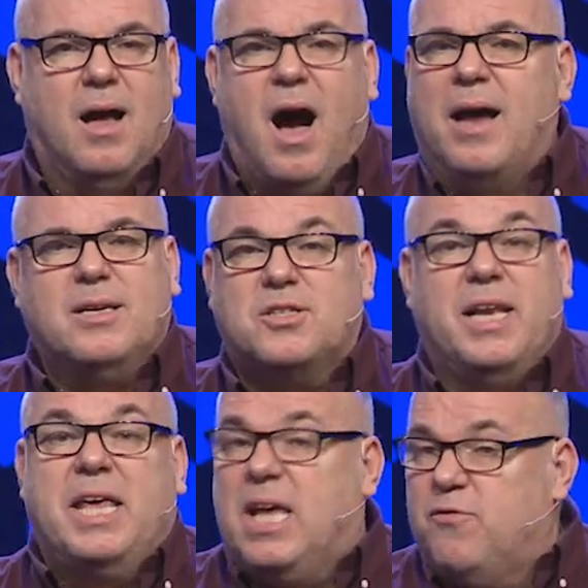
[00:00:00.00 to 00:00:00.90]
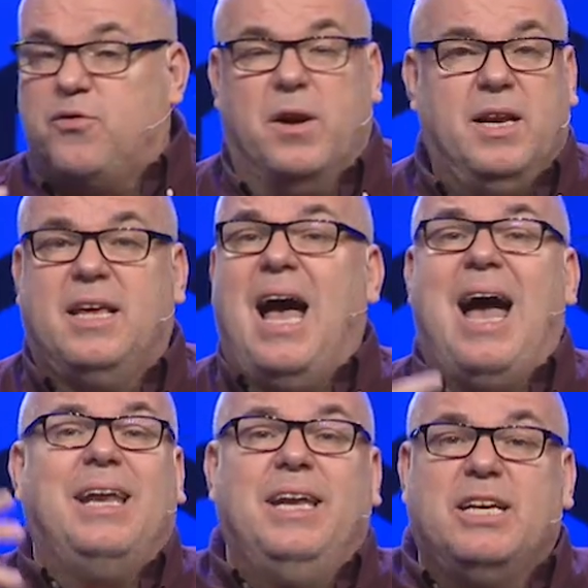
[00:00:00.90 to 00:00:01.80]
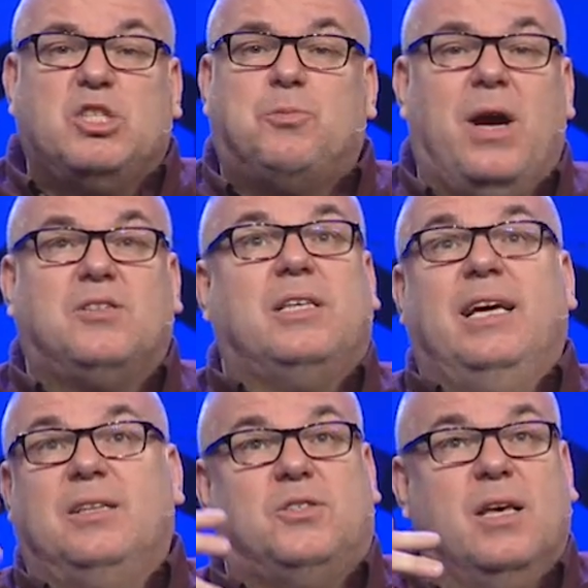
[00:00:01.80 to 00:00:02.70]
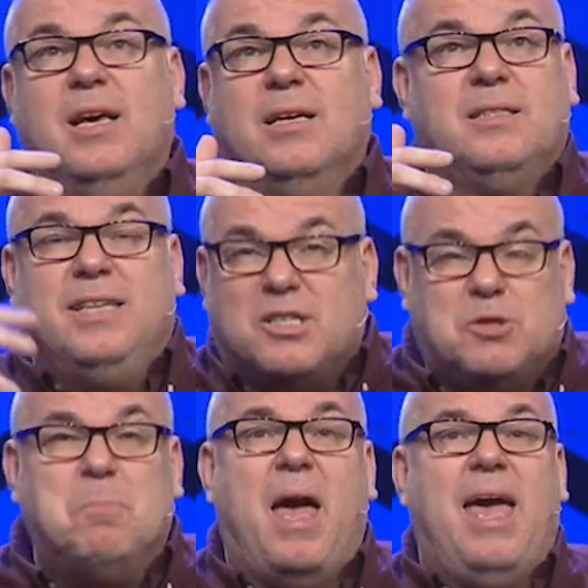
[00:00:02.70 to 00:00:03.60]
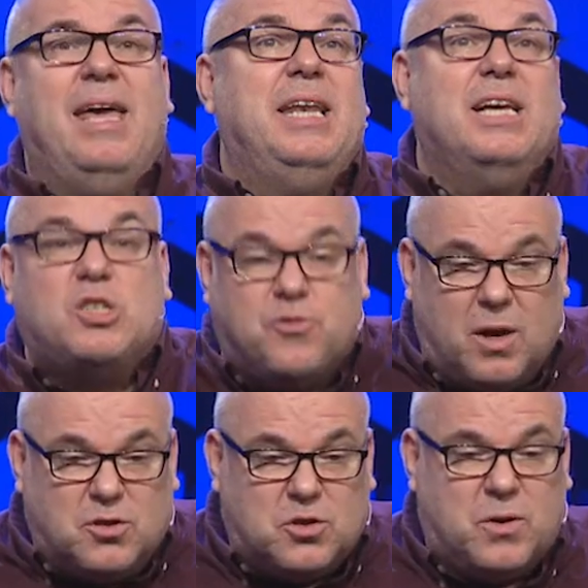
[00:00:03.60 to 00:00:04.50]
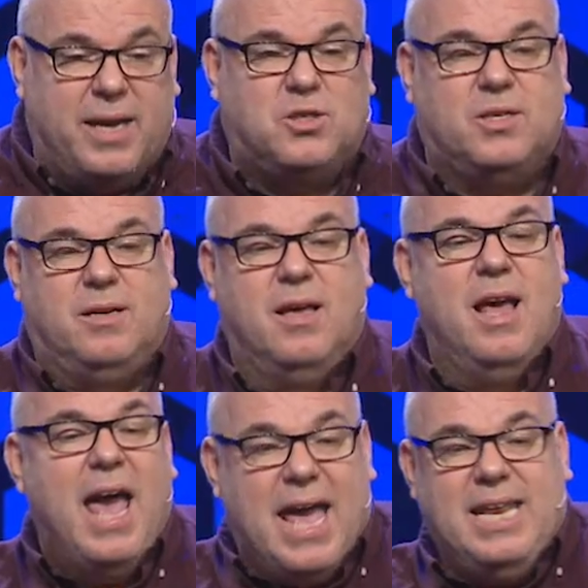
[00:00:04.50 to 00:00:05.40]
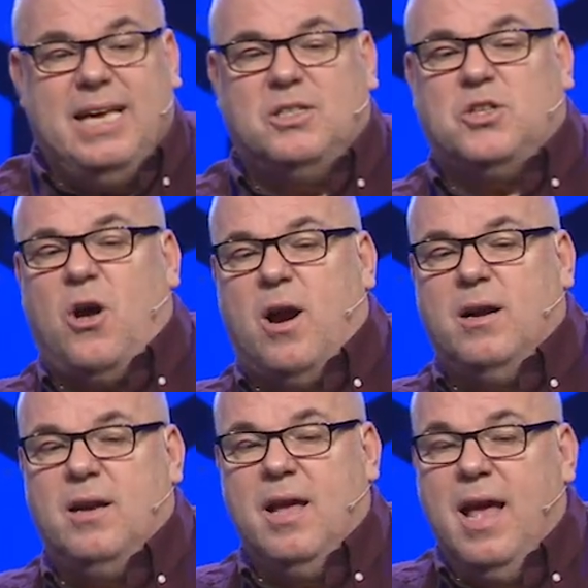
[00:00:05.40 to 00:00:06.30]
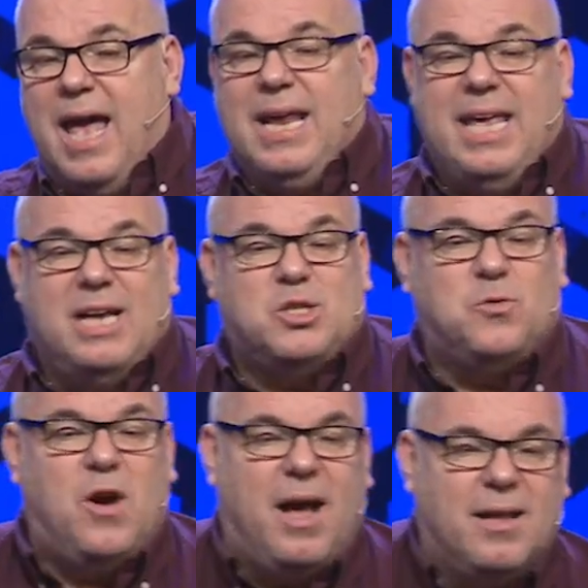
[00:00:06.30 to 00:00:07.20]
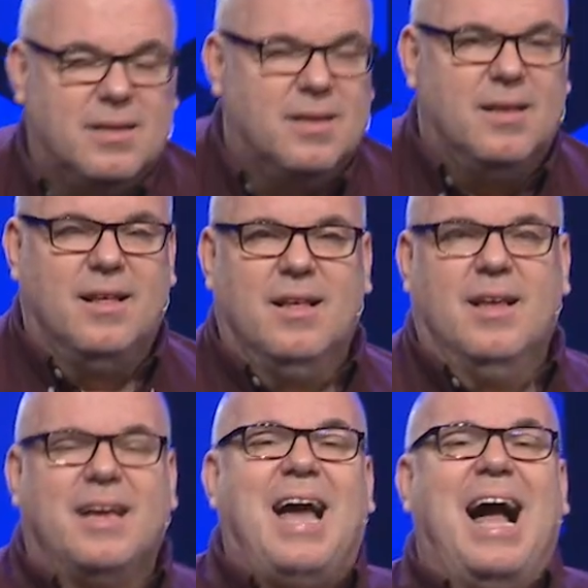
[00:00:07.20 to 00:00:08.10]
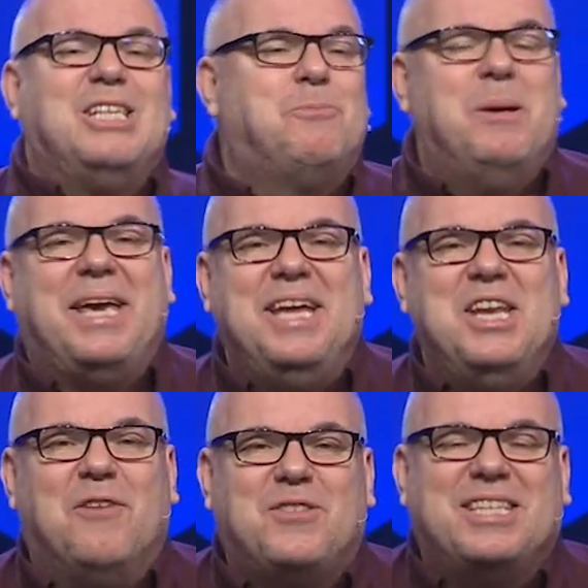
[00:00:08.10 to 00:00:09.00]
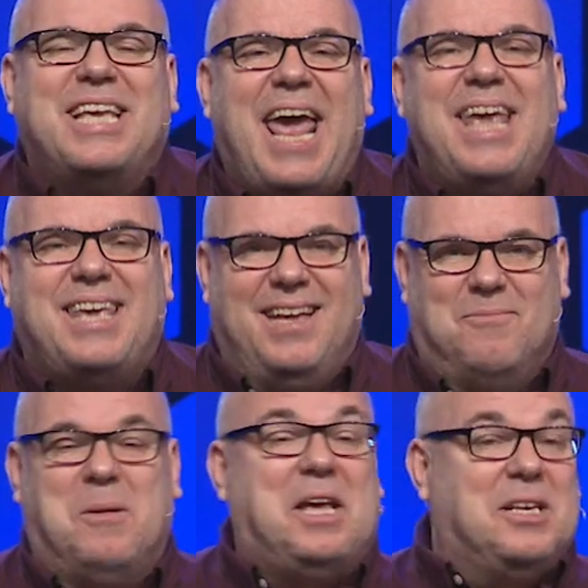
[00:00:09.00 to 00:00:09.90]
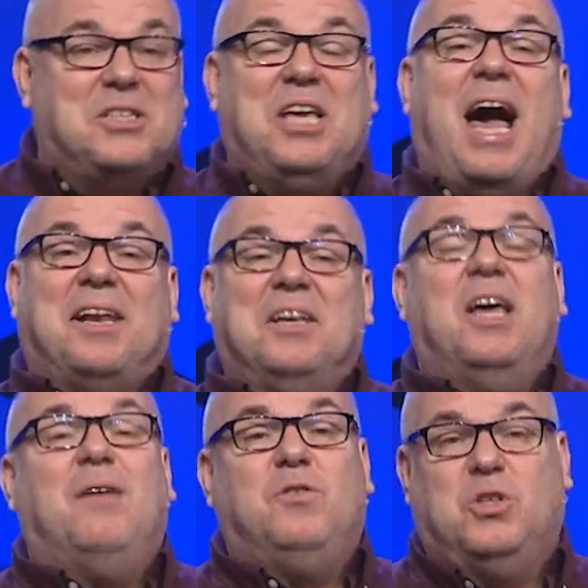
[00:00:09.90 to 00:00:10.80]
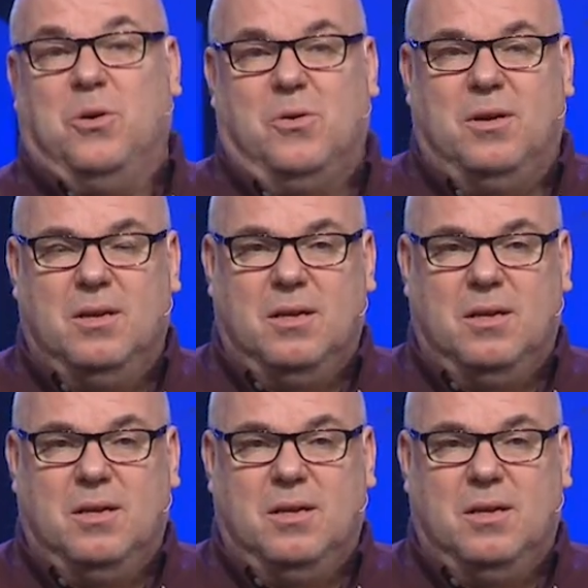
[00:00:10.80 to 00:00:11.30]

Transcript: honestly confronted God and expressed his dismay and his frustration and his heart. And guess what? God's big enough to take it because God loves you.